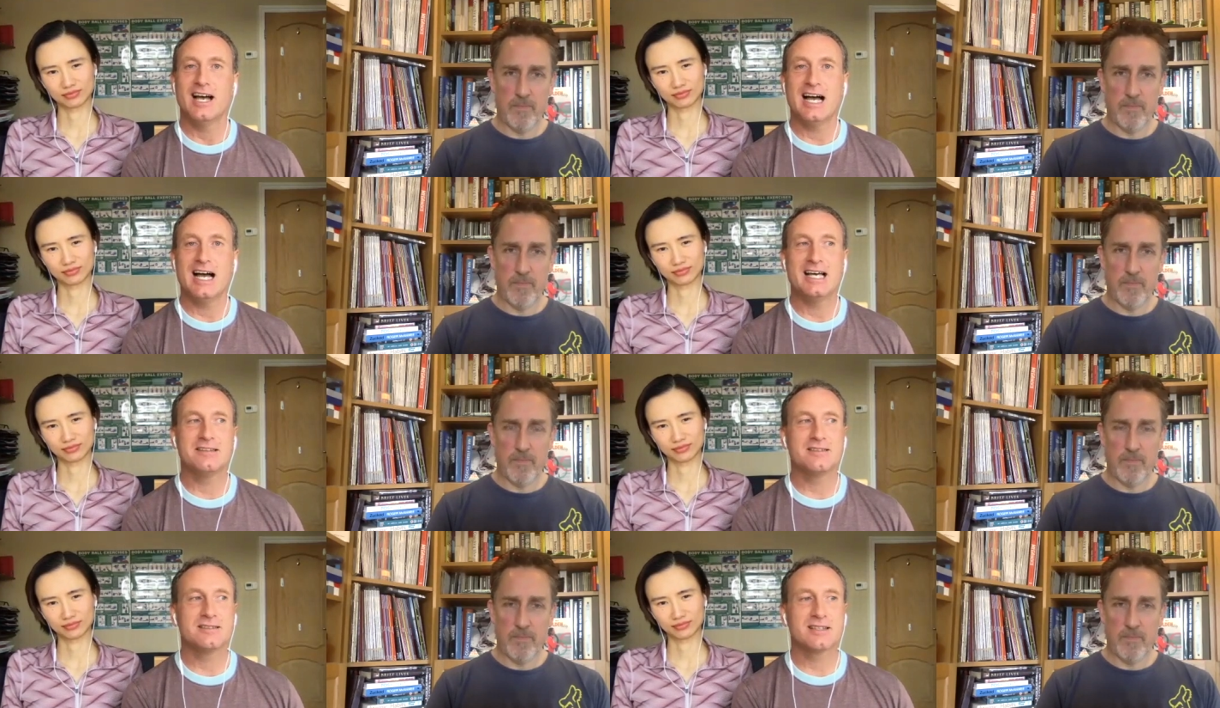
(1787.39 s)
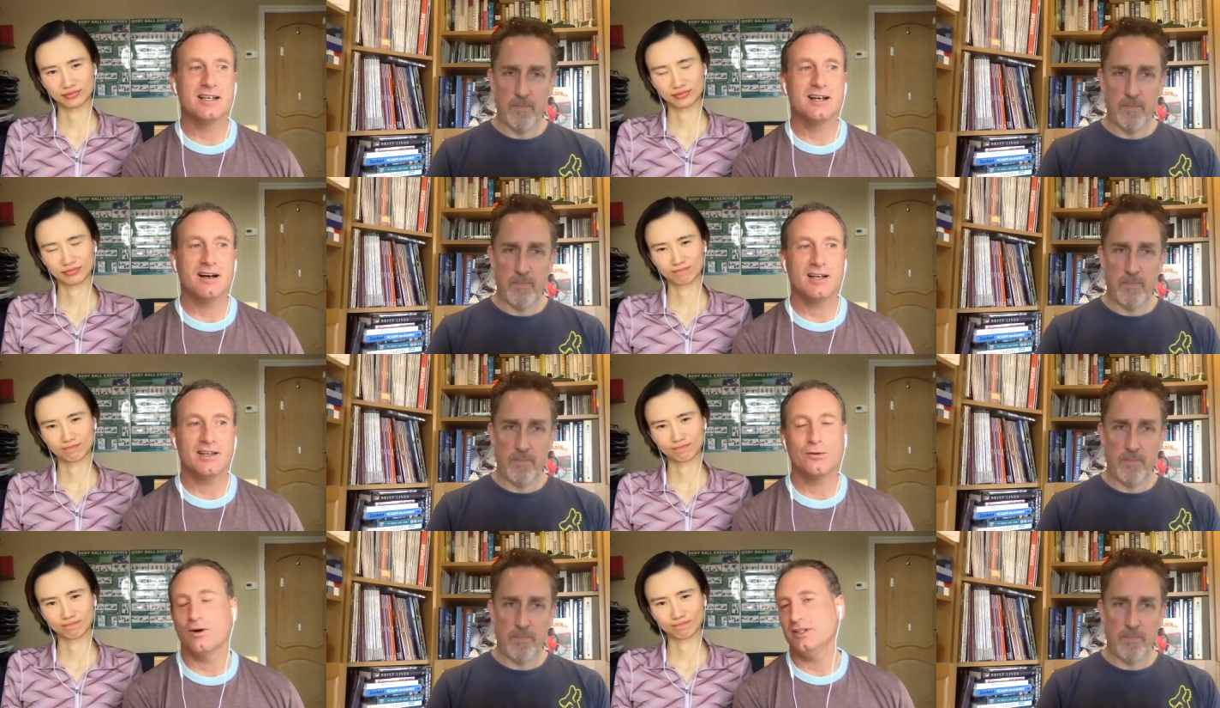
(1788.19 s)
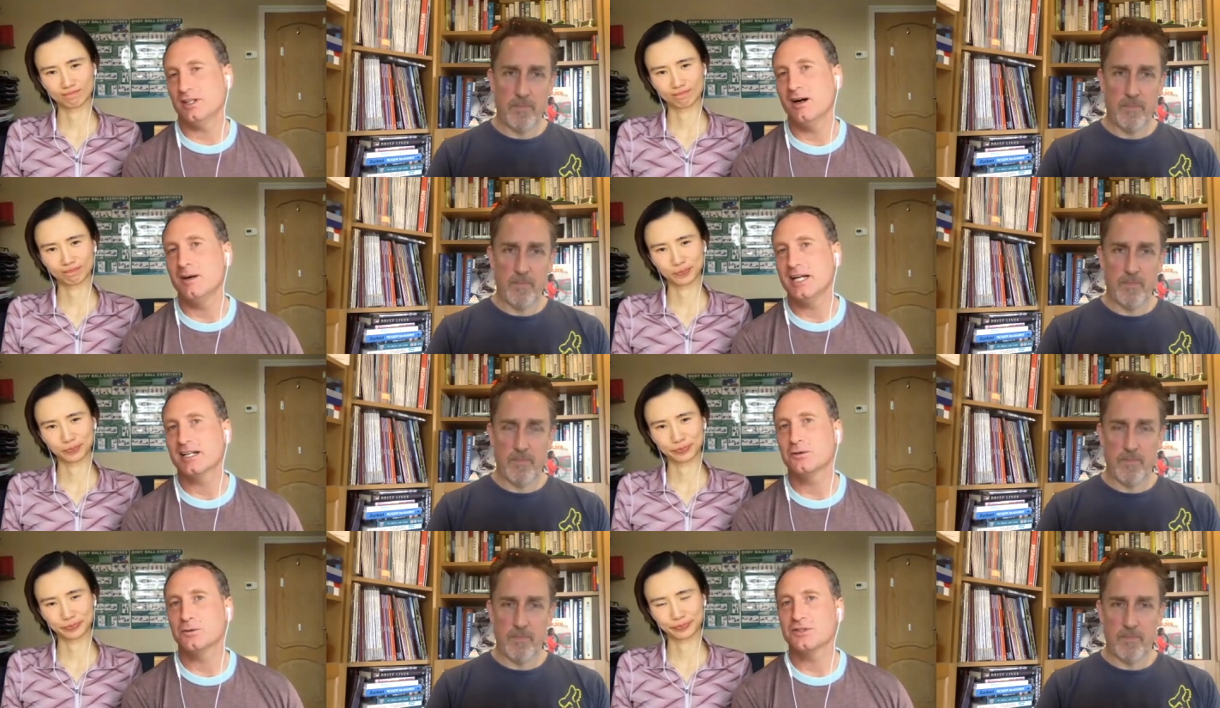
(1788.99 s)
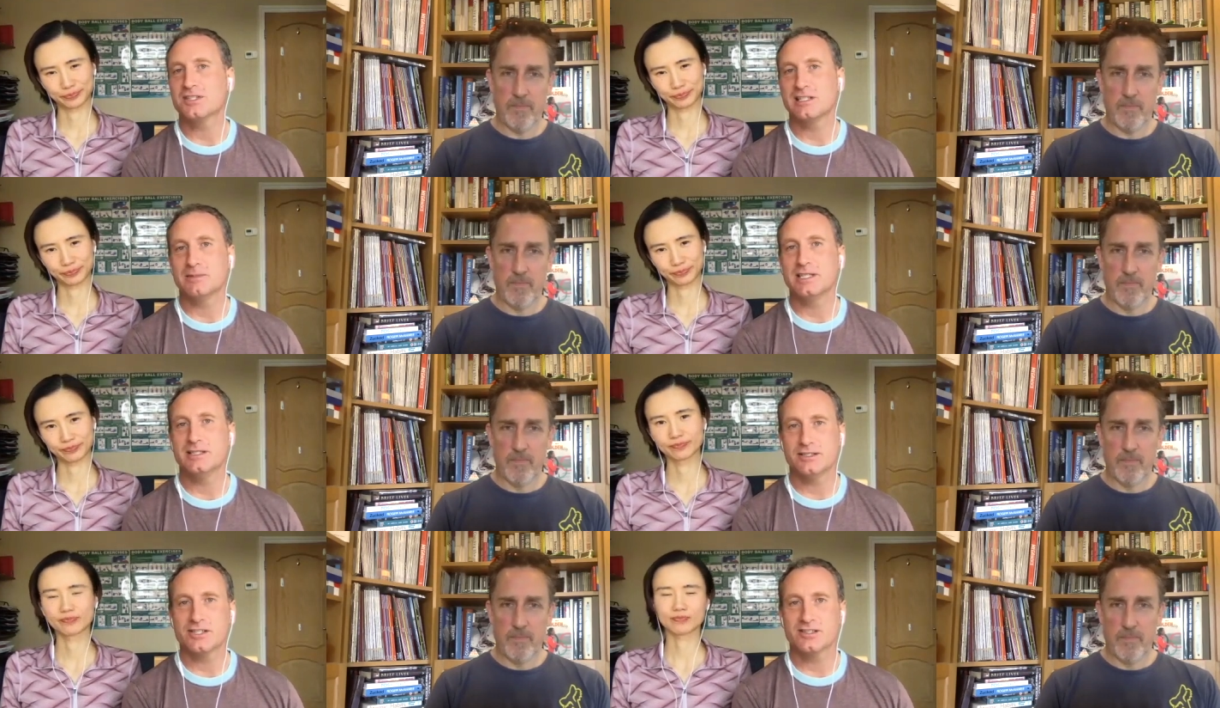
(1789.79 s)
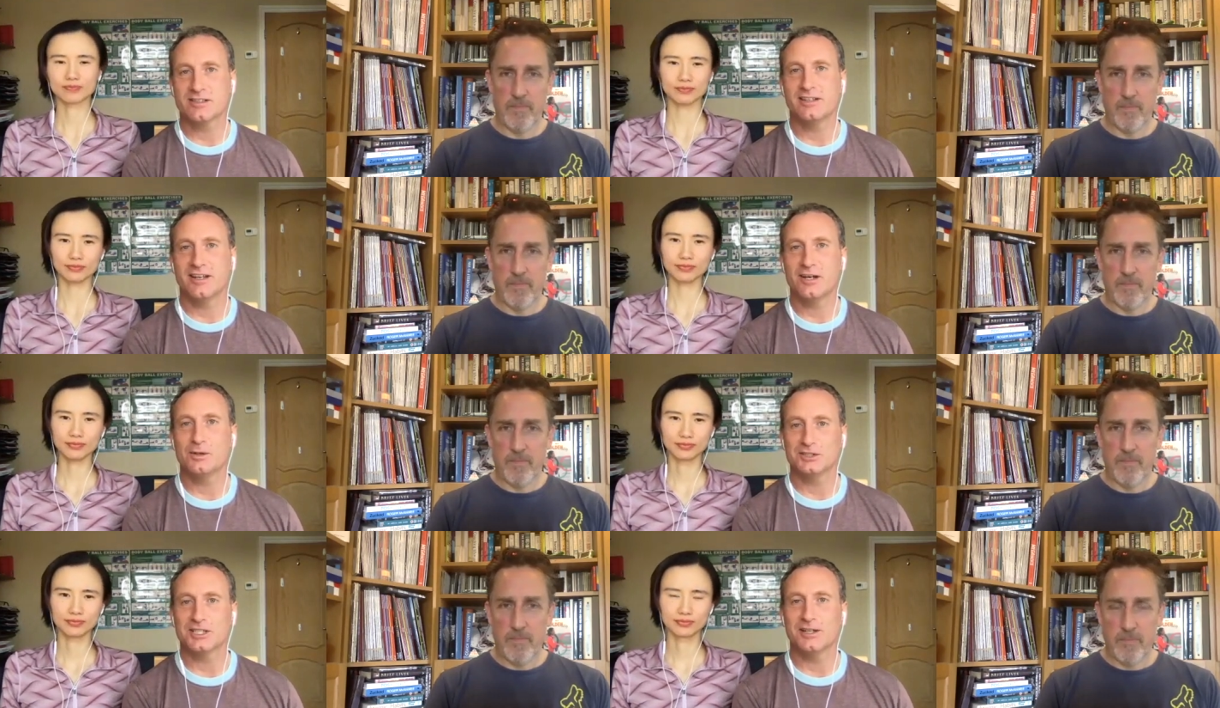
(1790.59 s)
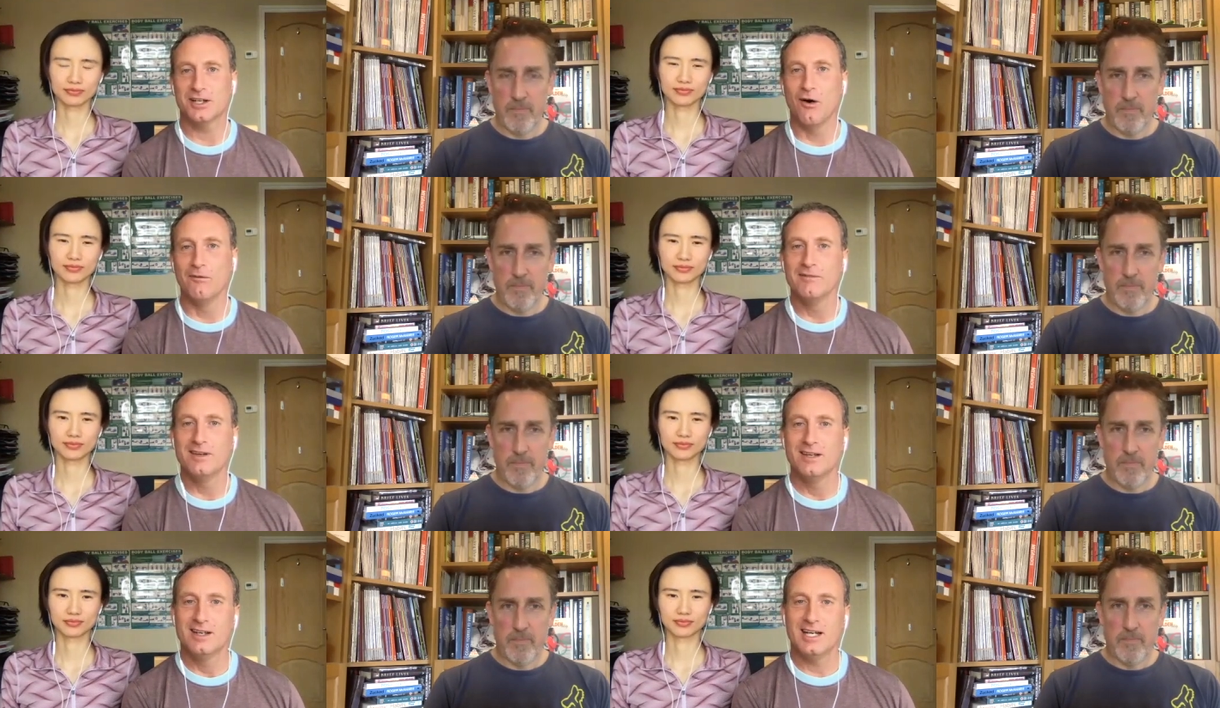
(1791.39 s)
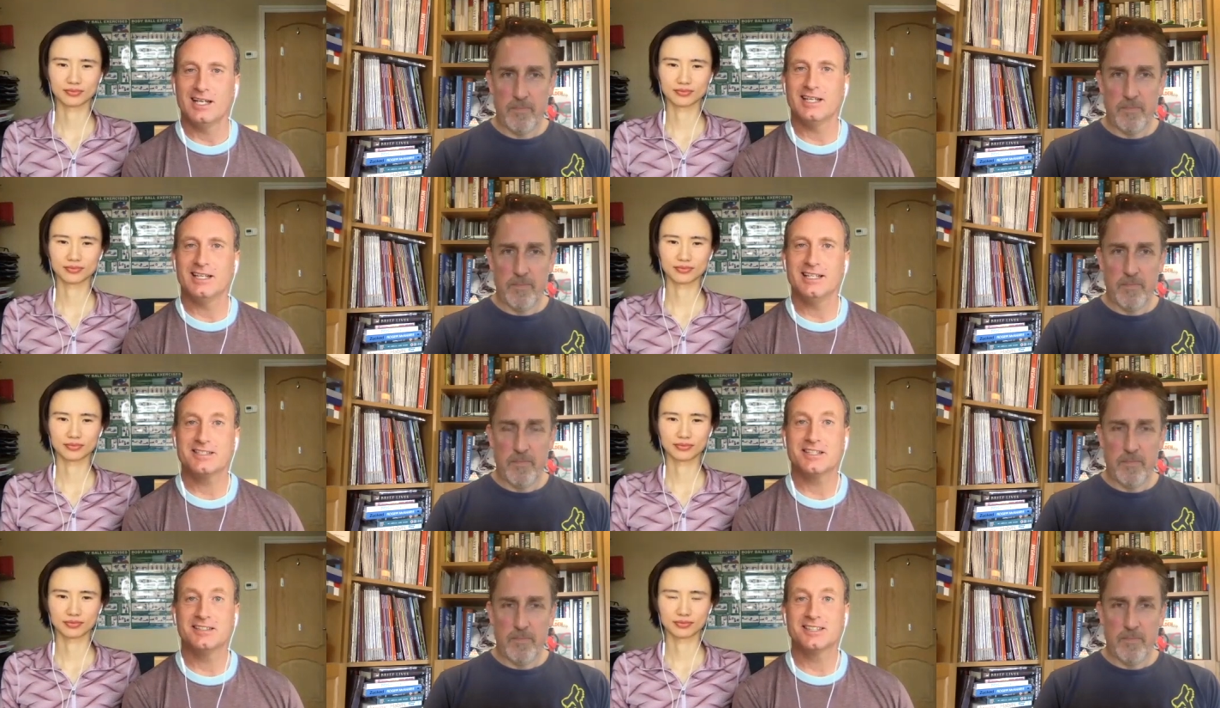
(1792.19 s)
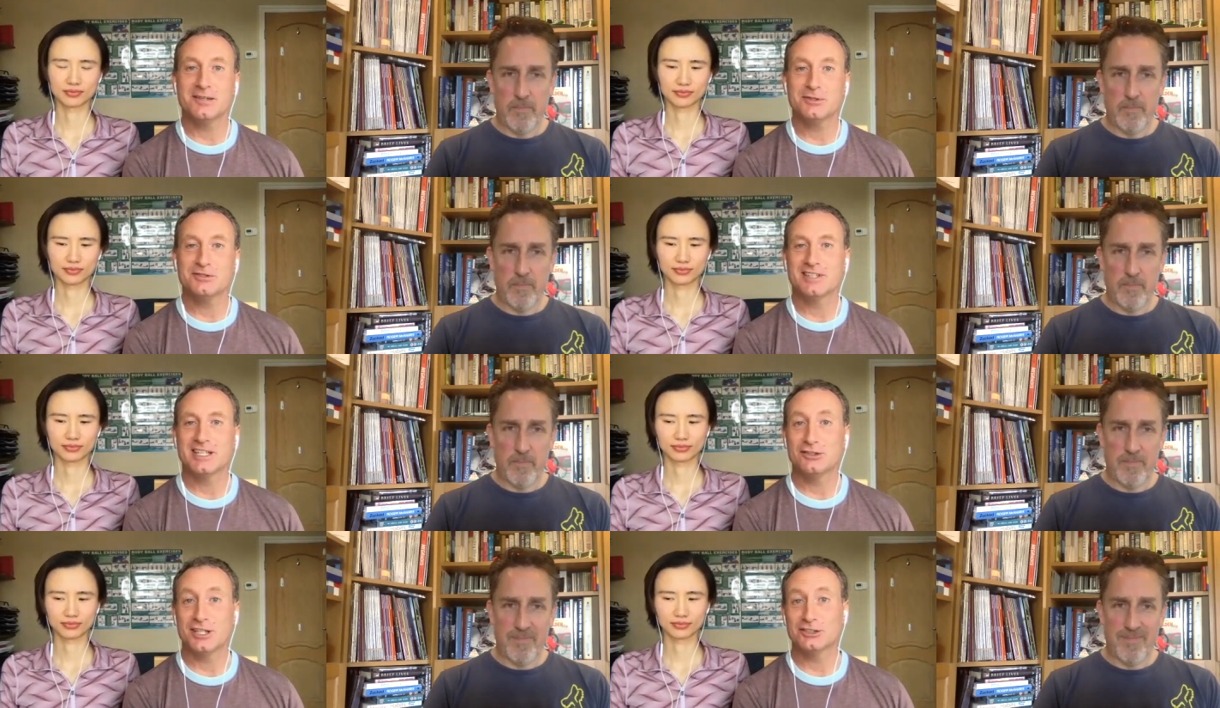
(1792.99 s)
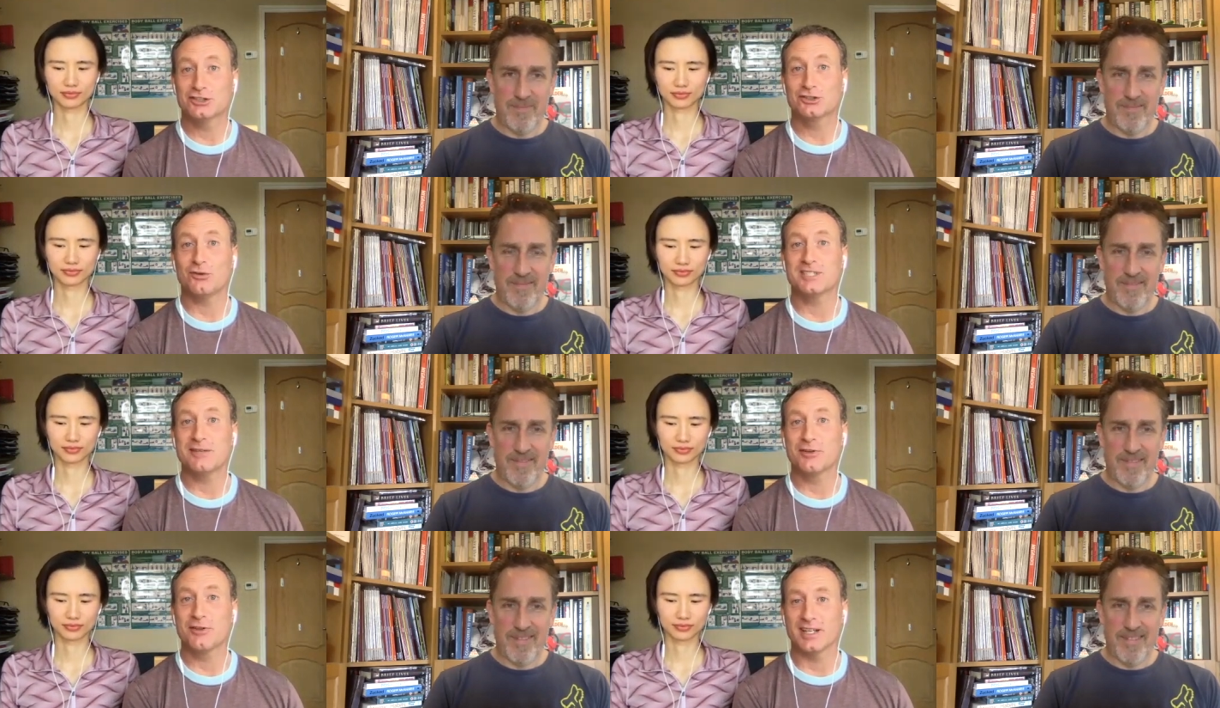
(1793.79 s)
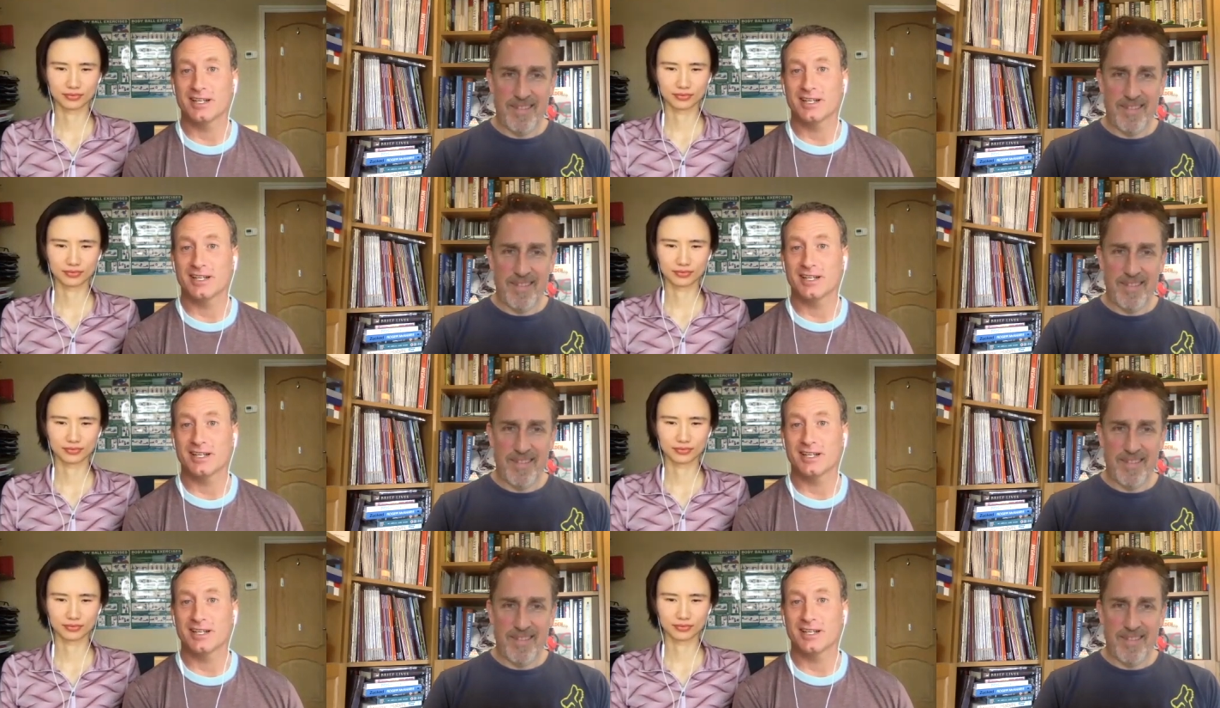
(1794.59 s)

Speaker 1: And uh, I thought, you know, I better call the team leader just so they know what was going on. And then he turned up and, and, and stopped everything.